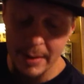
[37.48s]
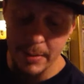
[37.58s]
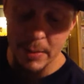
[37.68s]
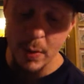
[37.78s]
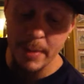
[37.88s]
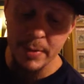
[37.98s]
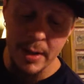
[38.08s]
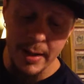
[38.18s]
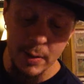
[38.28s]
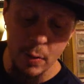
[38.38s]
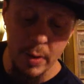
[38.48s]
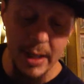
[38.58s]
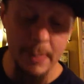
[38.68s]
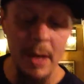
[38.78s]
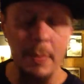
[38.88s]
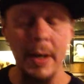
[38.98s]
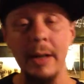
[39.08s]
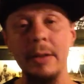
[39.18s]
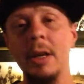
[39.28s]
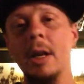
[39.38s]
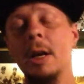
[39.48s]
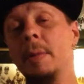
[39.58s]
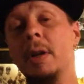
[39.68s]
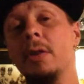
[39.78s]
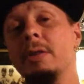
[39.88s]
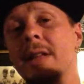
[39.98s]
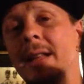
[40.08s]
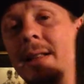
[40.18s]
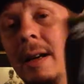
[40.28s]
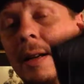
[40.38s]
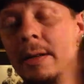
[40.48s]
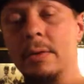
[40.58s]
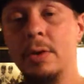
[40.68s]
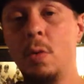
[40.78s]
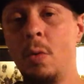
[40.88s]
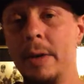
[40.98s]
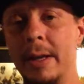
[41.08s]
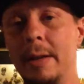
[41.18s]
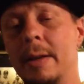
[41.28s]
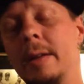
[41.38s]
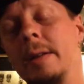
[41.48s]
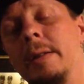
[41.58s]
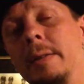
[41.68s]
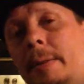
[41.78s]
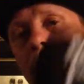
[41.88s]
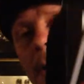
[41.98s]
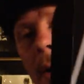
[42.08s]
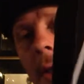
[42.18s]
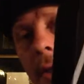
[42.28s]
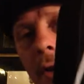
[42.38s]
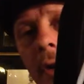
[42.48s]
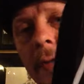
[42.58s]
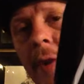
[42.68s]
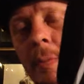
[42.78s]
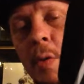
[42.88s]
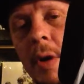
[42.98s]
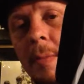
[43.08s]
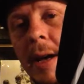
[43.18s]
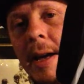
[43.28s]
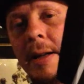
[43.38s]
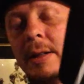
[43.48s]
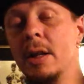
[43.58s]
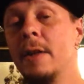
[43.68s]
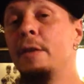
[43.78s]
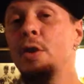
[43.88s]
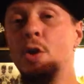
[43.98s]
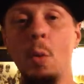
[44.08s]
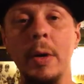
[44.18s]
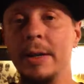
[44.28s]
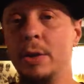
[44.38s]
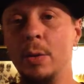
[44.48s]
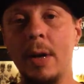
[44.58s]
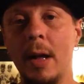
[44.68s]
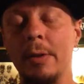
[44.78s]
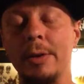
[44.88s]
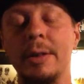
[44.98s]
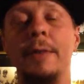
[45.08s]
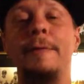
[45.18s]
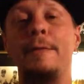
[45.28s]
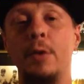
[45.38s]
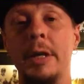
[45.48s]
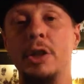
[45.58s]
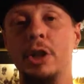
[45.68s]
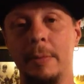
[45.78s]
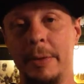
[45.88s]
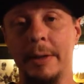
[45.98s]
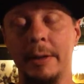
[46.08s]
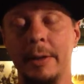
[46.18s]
his website or eBay page because he's got 20, 35 point mags for $22 and free shipping.